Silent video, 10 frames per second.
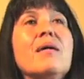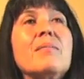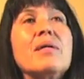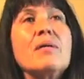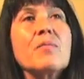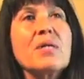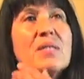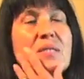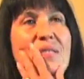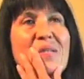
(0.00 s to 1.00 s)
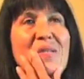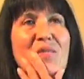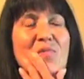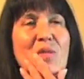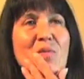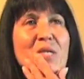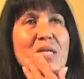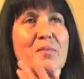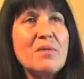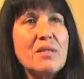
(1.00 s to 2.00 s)
But in the process, it gives me
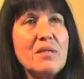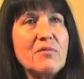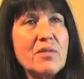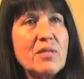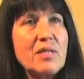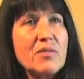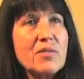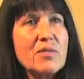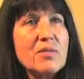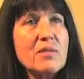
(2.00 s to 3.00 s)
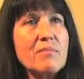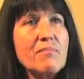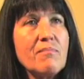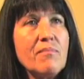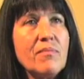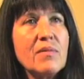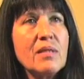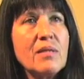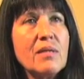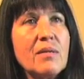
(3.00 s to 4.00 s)
great empathy for teachers,
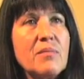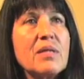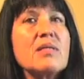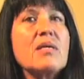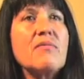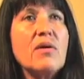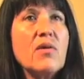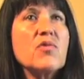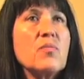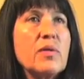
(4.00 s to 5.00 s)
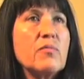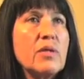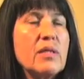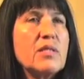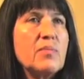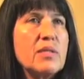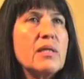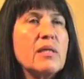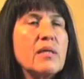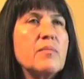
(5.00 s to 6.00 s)
because I've also been one that's been
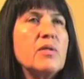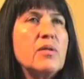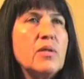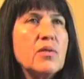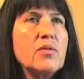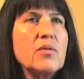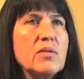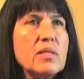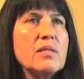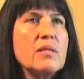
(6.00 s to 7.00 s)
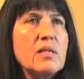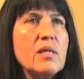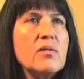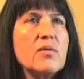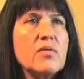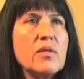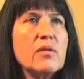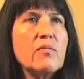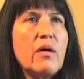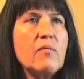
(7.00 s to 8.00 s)
telling them, you need to do this and you need to do it in
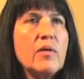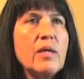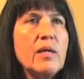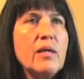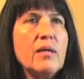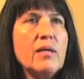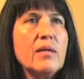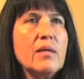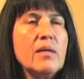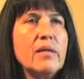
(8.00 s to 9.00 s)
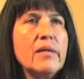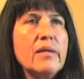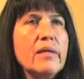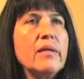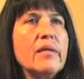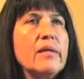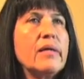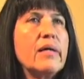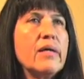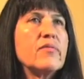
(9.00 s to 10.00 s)
the right way. And
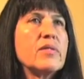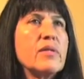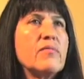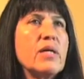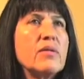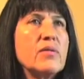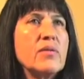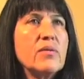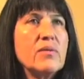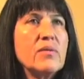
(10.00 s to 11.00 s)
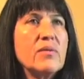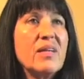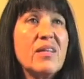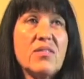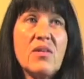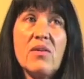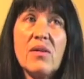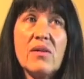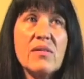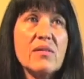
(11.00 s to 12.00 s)
then I have to live that too. And it's
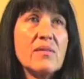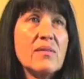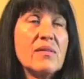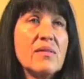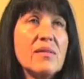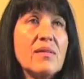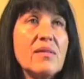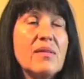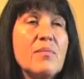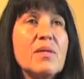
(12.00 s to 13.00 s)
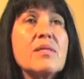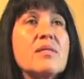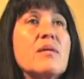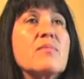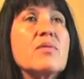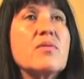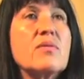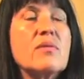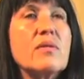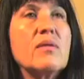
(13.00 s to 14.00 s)
hard, because I'm
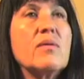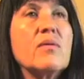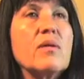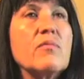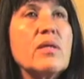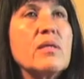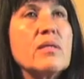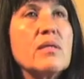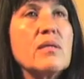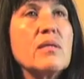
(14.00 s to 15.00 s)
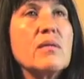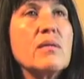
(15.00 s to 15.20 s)
just, you know, I'm ready to